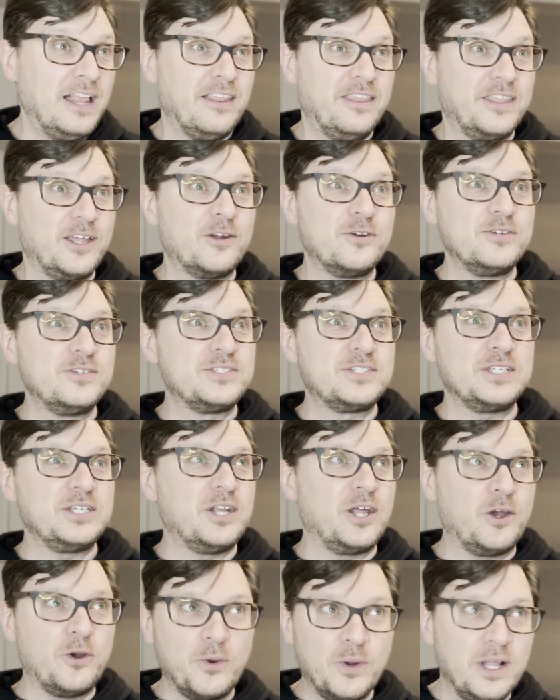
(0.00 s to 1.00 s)
There's, you
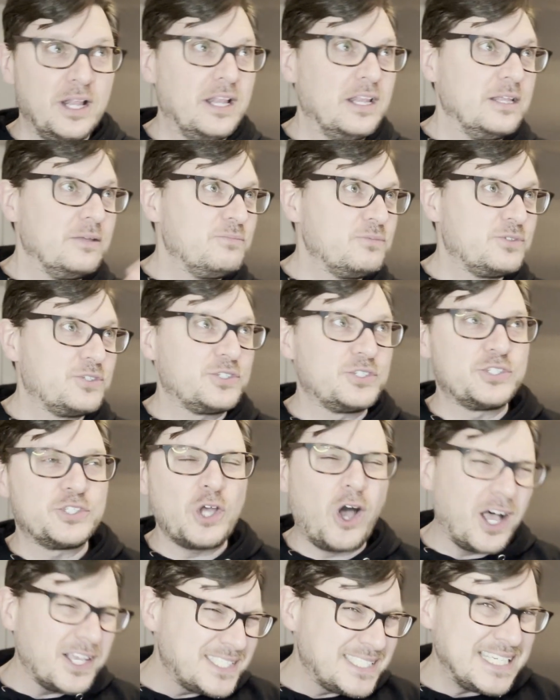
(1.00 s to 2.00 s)
know,
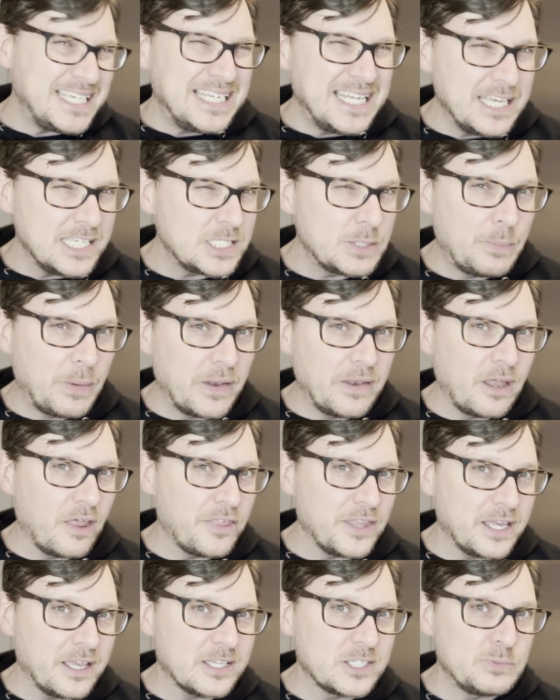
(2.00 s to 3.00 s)
sauciness, but
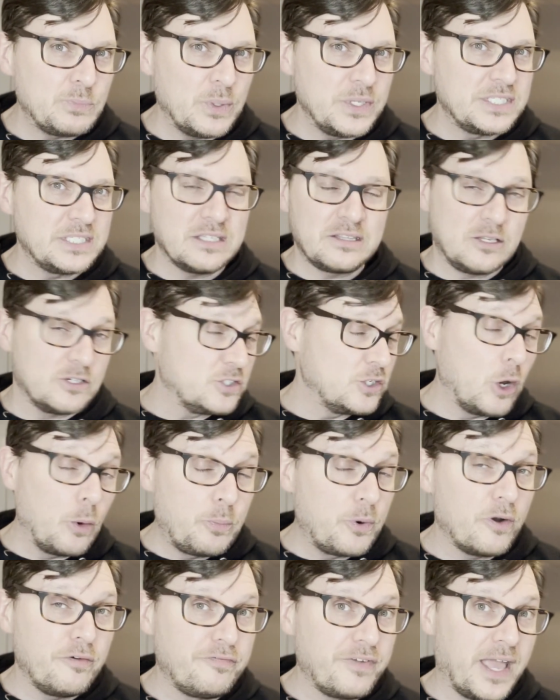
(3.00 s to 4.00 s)
nothing explicit. There's no
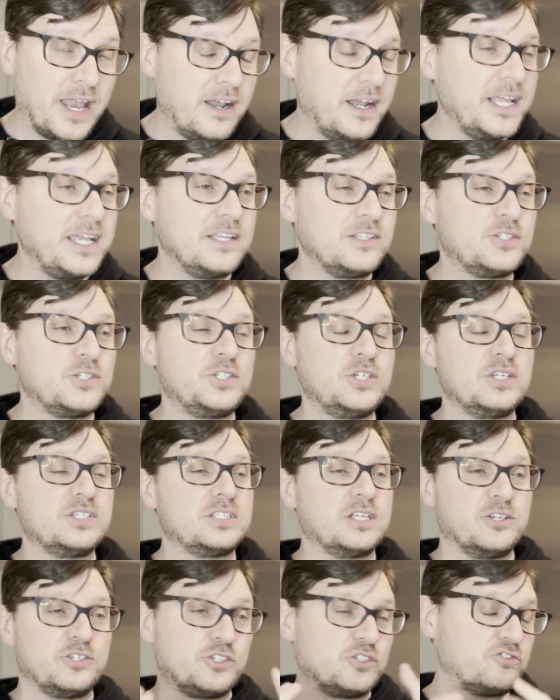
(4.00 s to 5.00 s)
profanity. It's
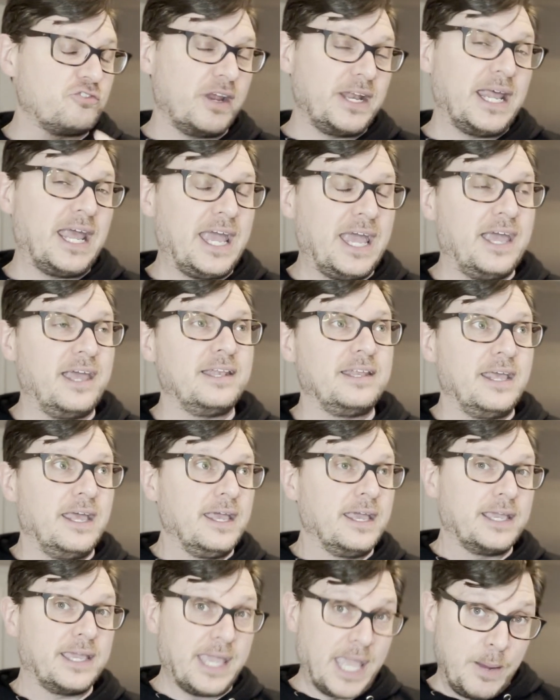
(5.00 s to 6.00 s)
just a straight-ahead
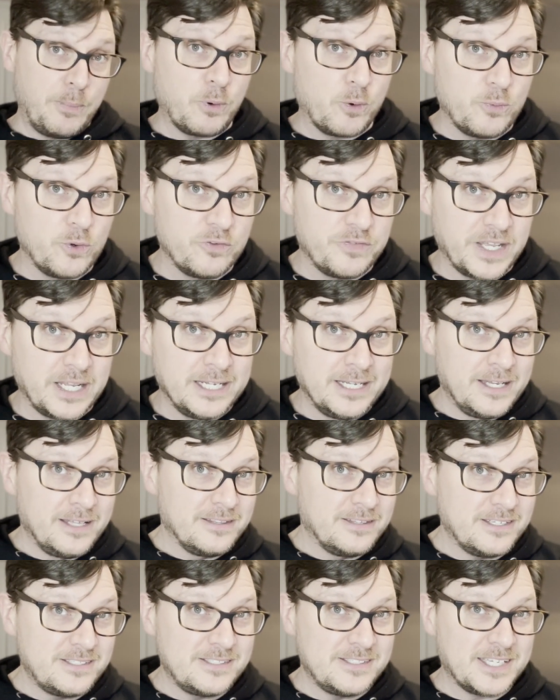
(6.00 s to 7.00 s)
caper movie.
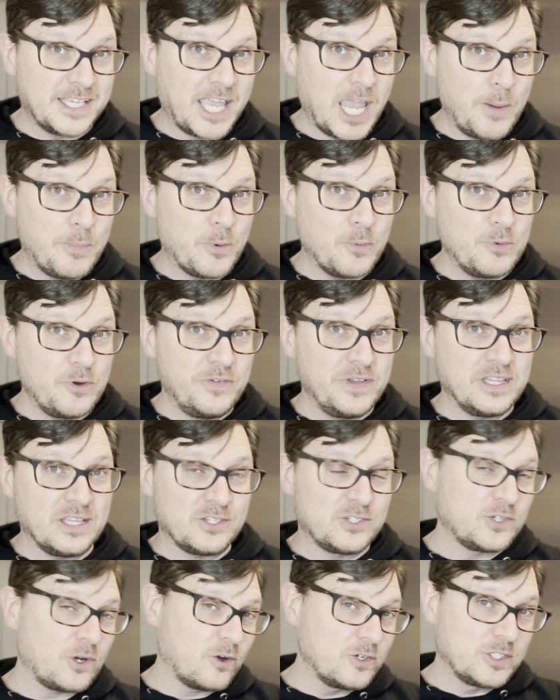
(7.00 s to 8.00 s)
This is a caper movie
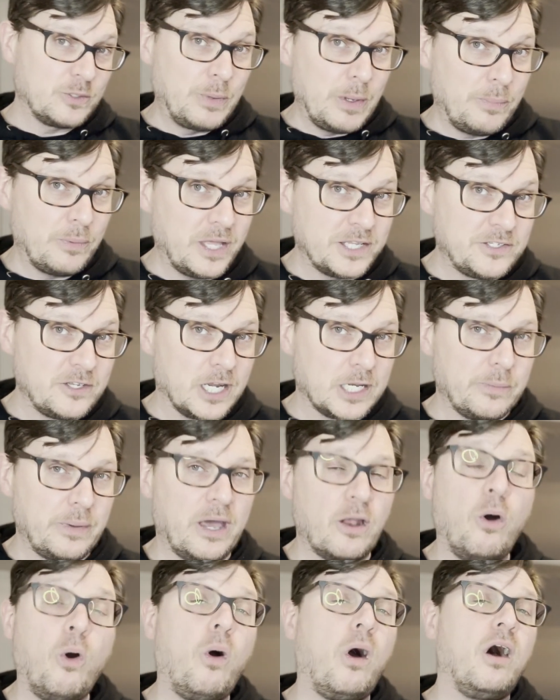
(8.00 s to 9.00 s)
that stars the people I talked
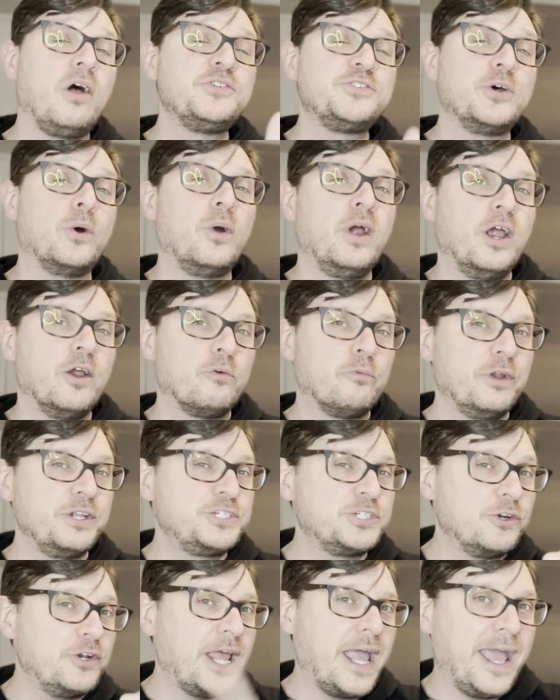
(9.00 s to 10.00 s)
about. Oh, also,
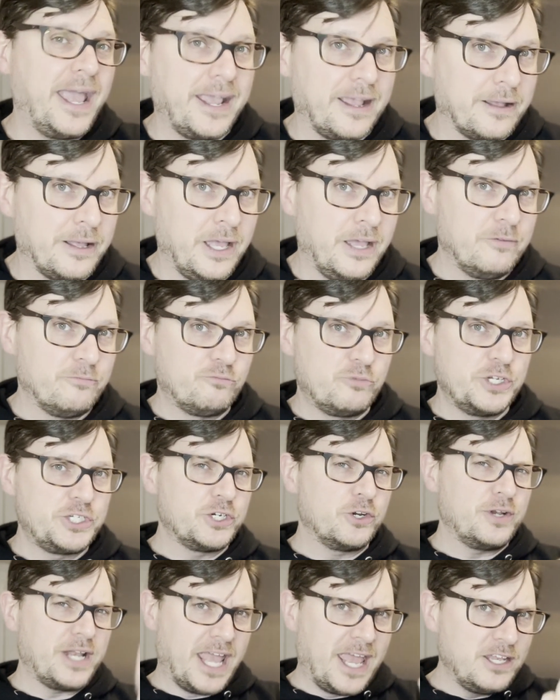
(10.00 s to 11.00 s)
Richard Ng,
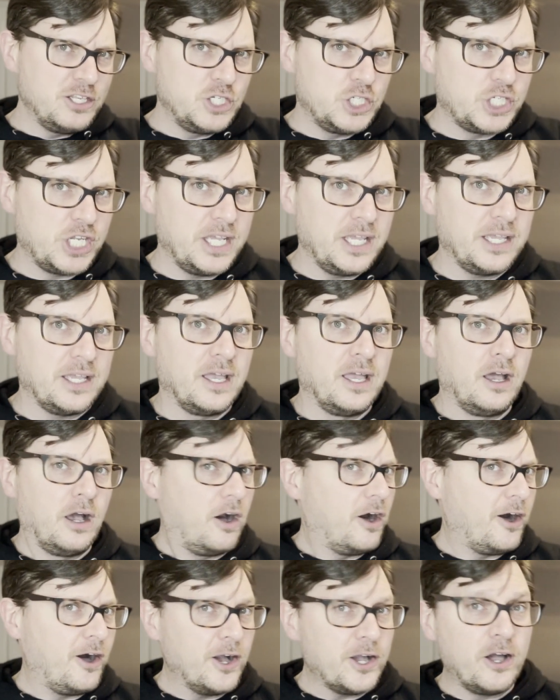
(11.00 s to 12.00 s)

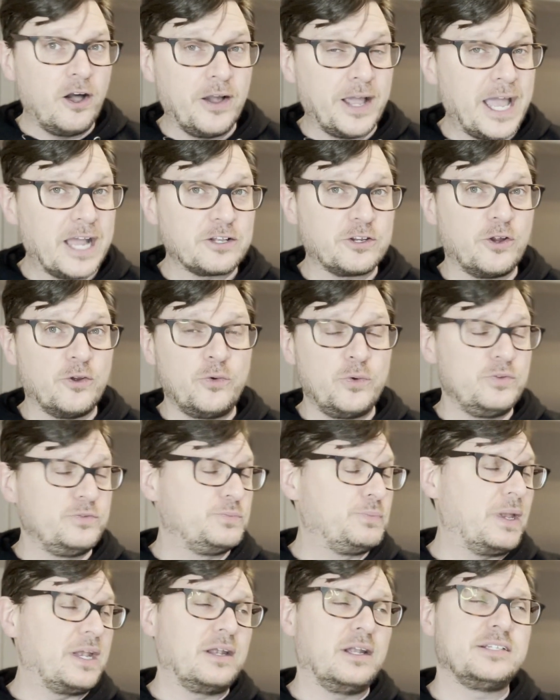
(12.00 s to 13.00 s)
Hong Kong actor who's
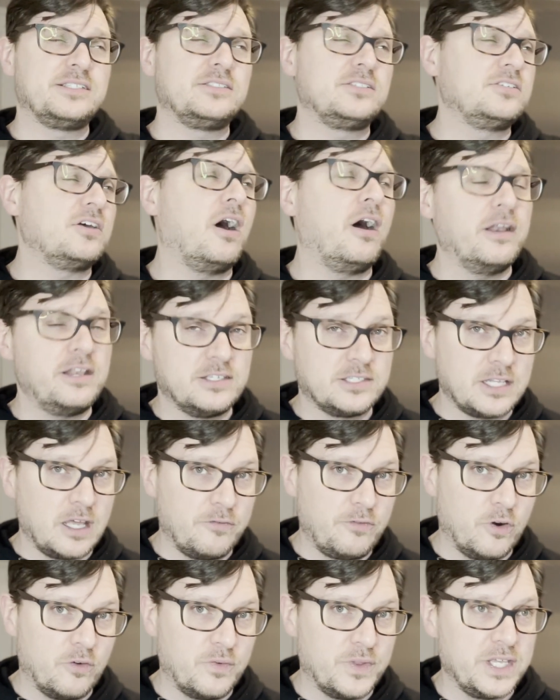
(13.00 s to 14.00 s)
been in a ton of
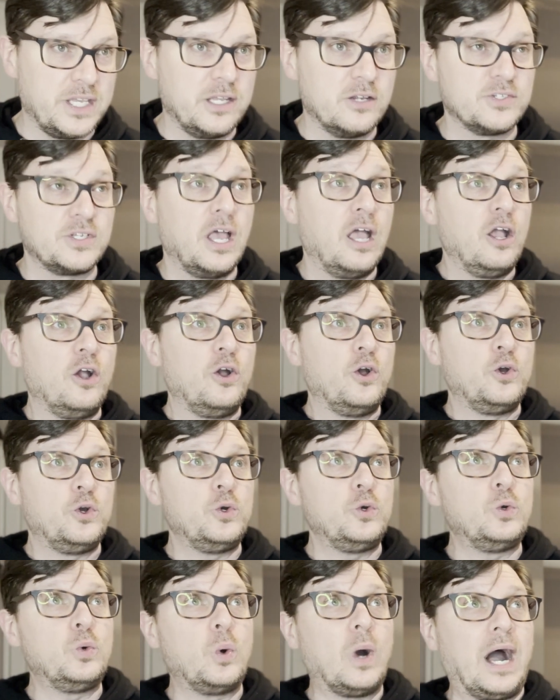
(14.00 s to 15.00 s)
stuff over the years,
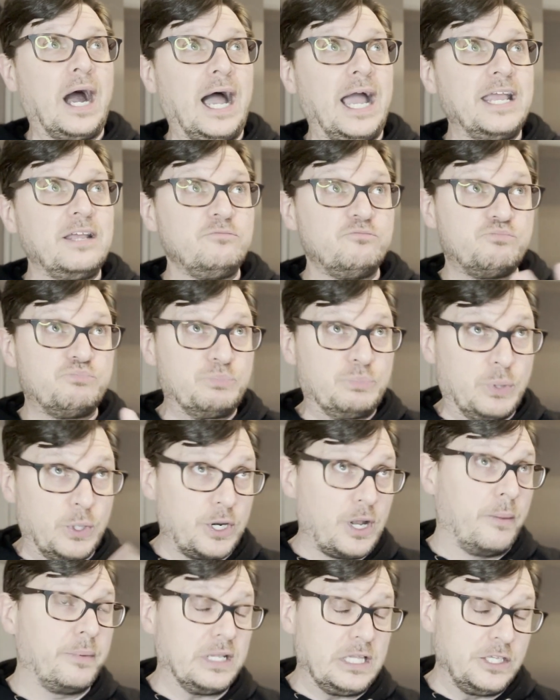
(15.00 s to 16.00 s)
who I
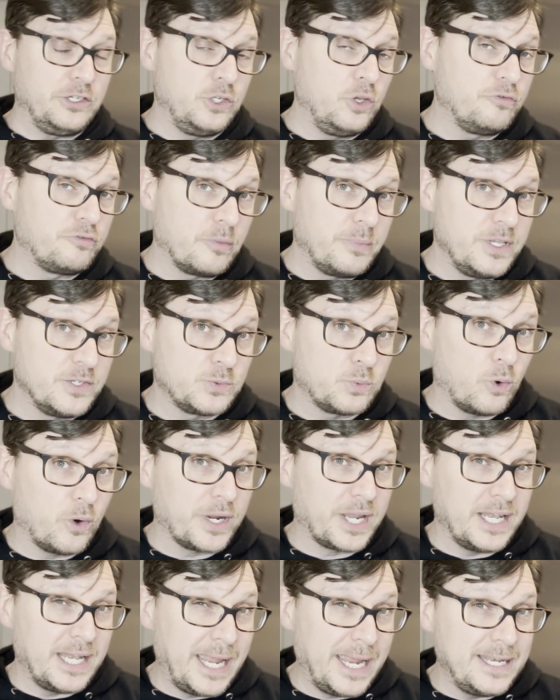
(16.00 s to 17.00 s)
predominantly knew from his
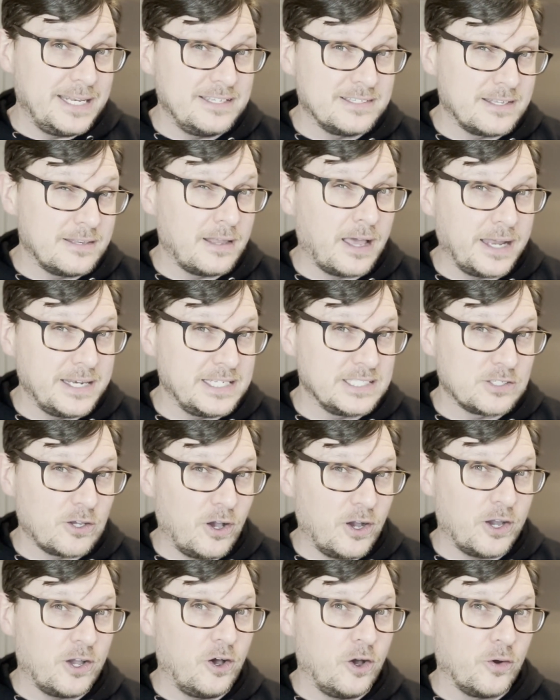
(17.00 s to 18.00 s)
work in 80s and 90s
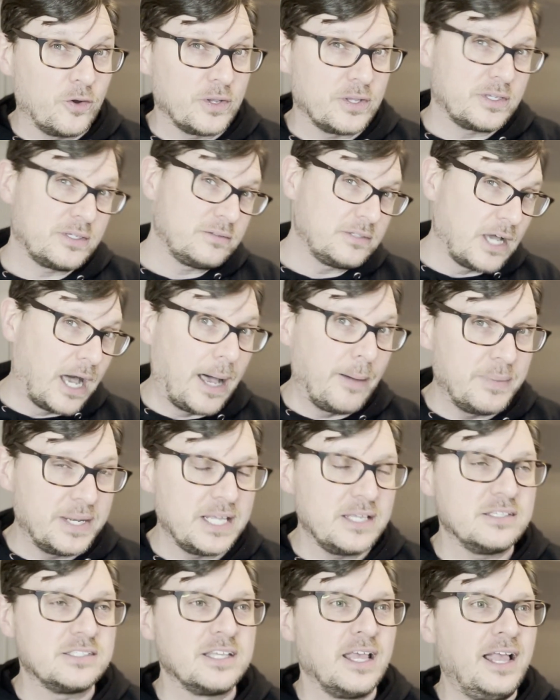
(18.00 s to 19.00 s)
Hong Kong
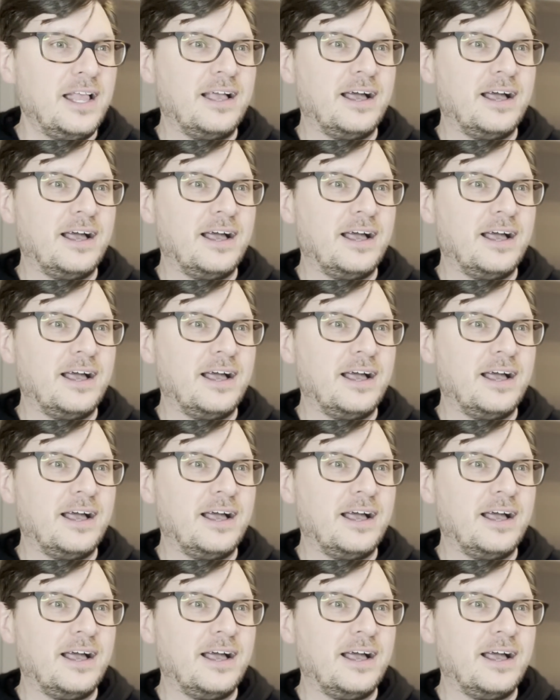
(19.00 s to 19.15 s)
comedies.